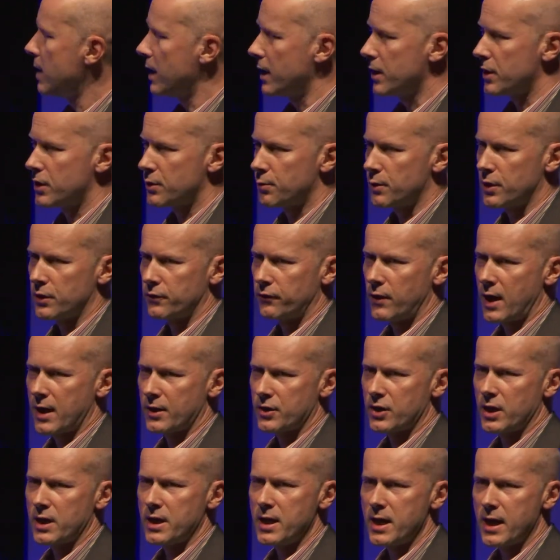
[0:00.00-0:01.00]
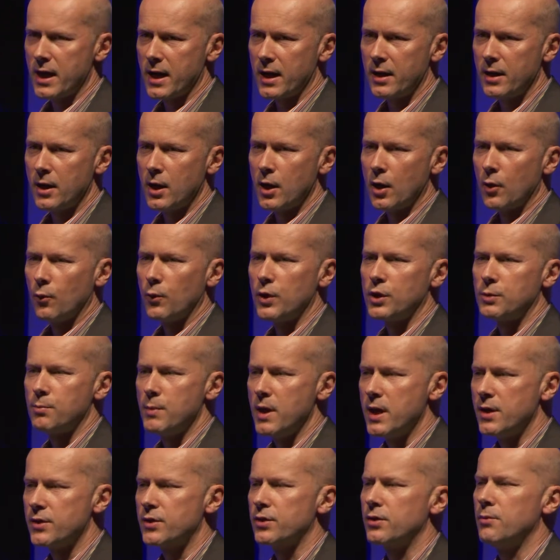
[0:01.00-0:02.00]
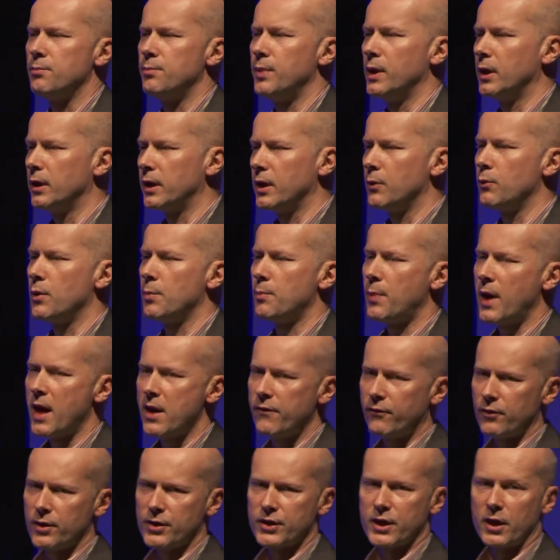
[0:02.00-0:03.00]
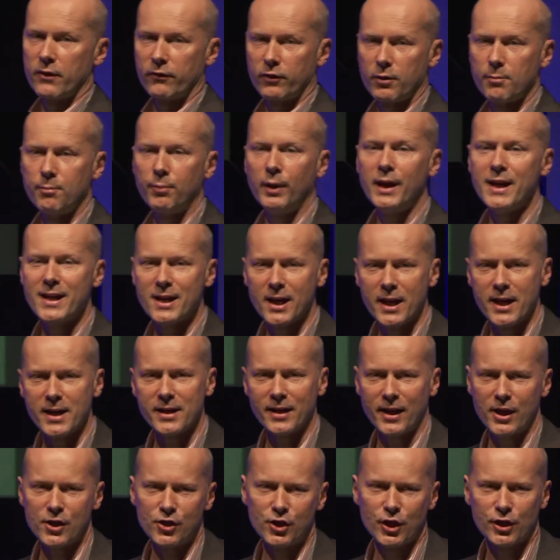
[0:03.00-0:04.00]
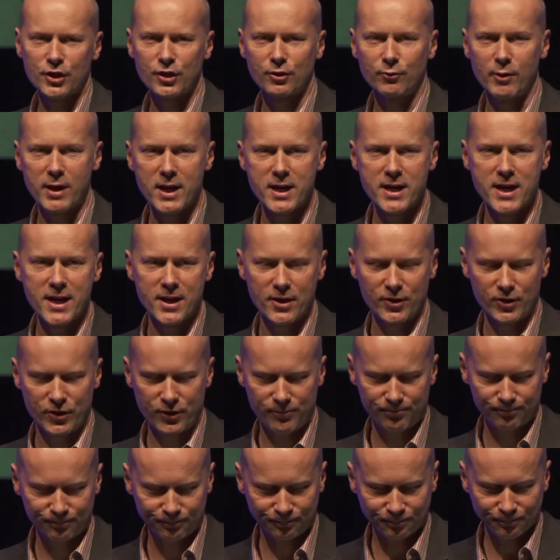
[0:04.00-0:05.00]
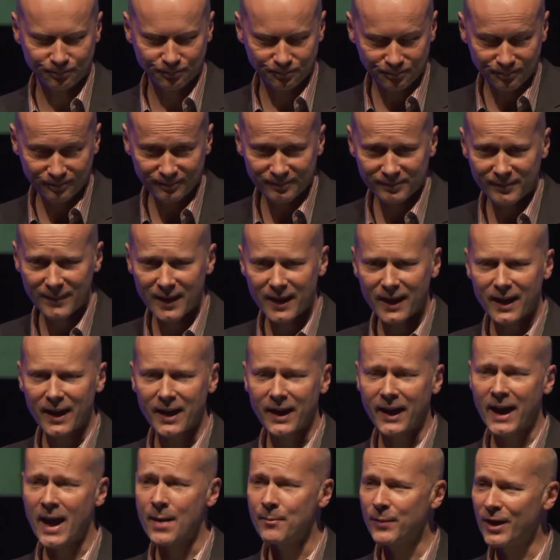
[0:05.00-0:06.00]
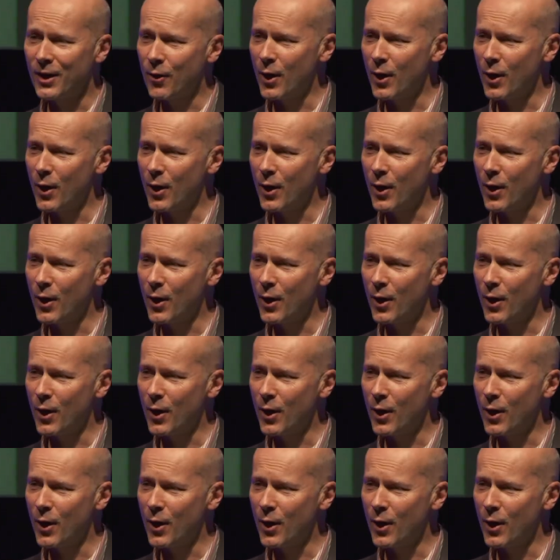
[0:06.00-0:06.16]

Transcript: million Swiss francs a year, which means the building would pay for itself completely in just three years. It can be